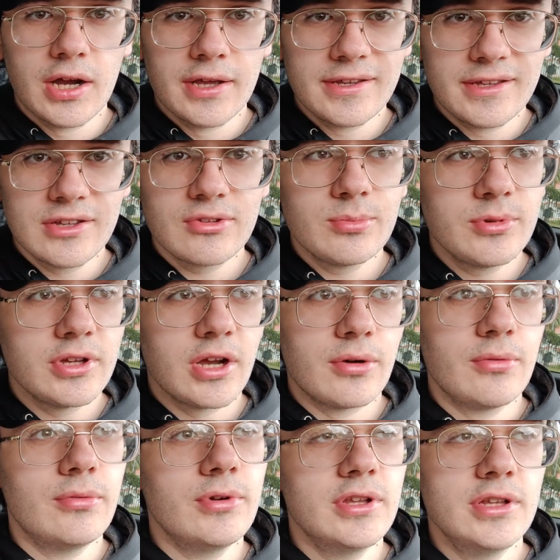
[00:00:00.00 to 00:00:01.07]
it gives me
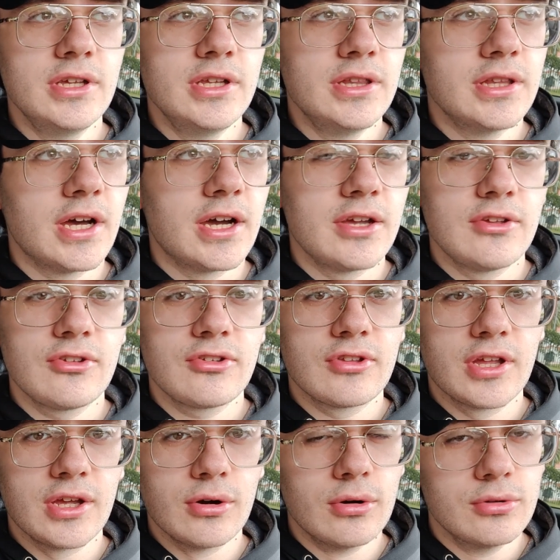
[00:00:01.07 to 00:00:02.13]
a really nice,
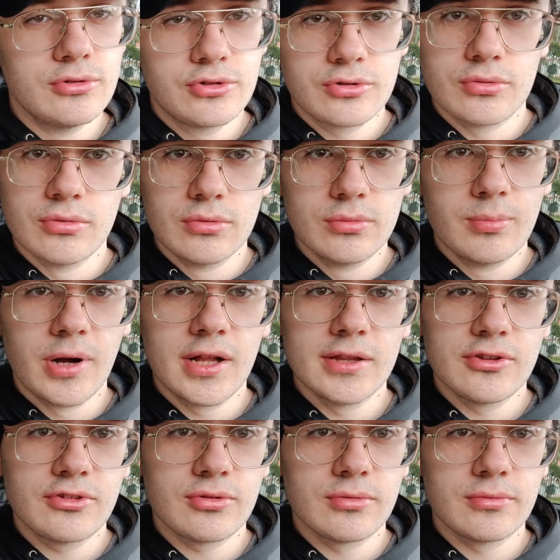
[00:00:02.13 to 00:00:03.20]
like, old school
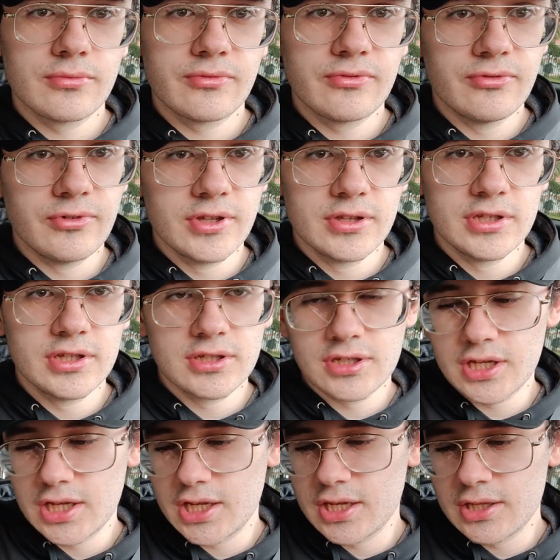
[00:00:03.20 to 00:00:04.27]
body zone feeling,
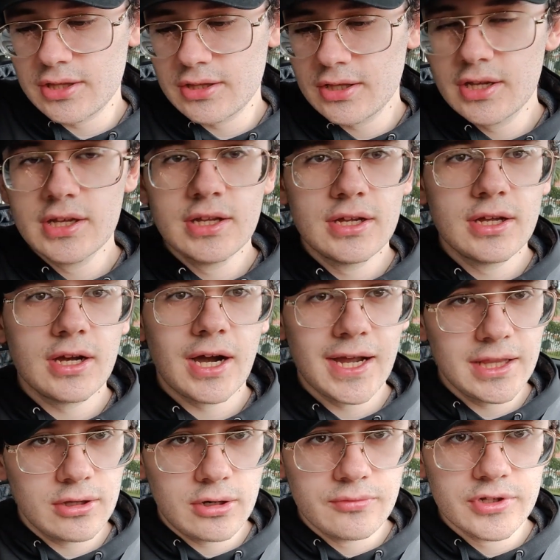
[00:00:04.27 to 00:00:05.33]
and
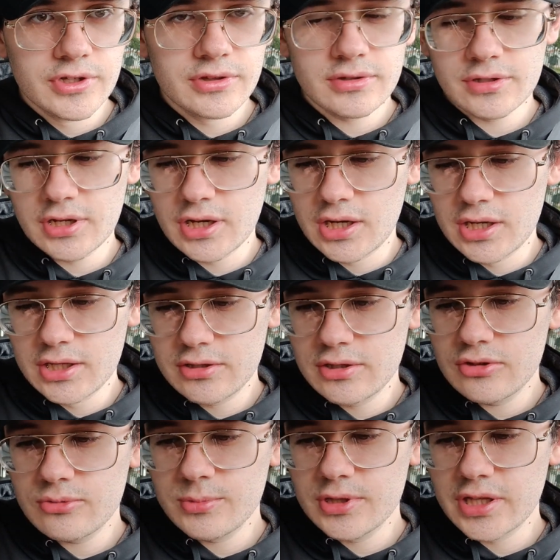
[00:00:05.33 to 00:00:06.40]
I love it. It
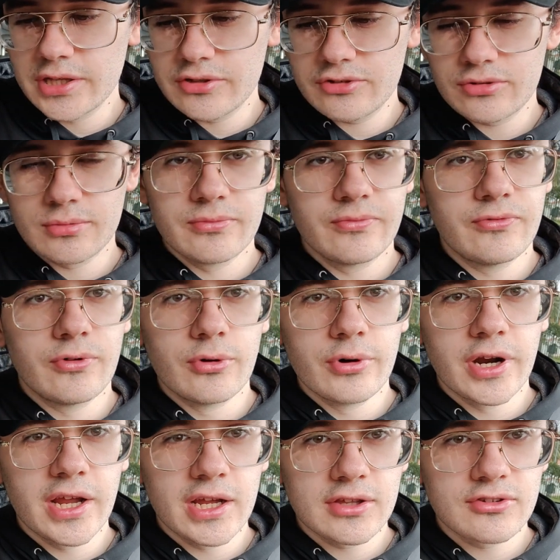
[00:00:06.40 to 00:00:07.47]
gives me like some
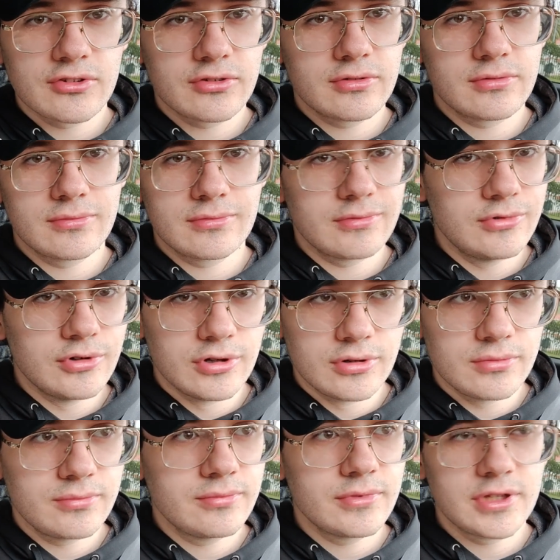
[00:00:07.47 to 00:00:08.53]
4X, you
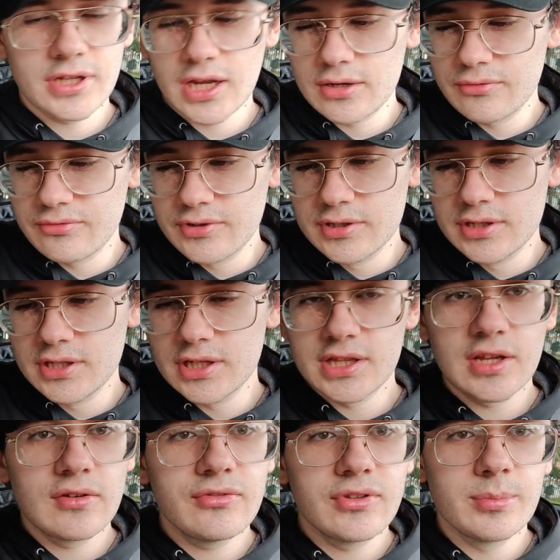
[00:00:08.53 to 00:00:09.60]
know, kind of feeling. I
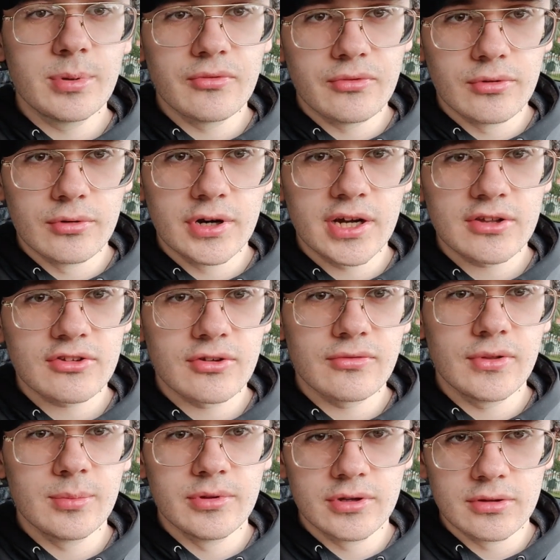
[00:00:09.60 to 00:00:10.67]
never flipped a 4X, I
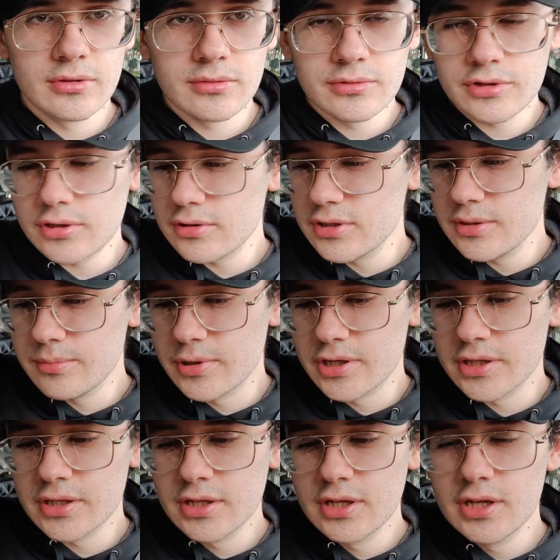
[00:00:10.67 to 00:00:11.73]
flipped the clone only,
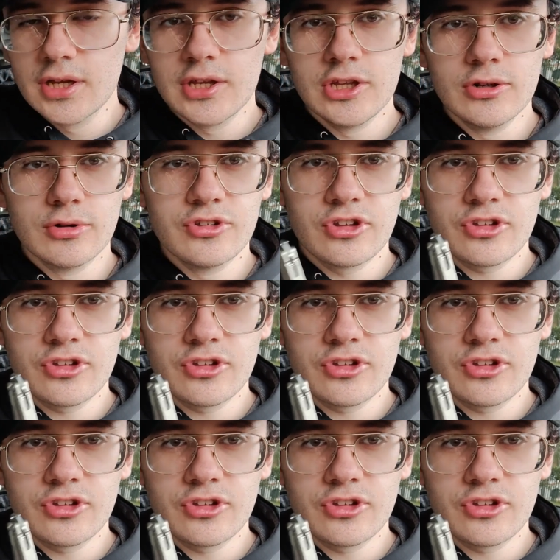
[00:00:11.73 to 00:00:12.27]
but, you know,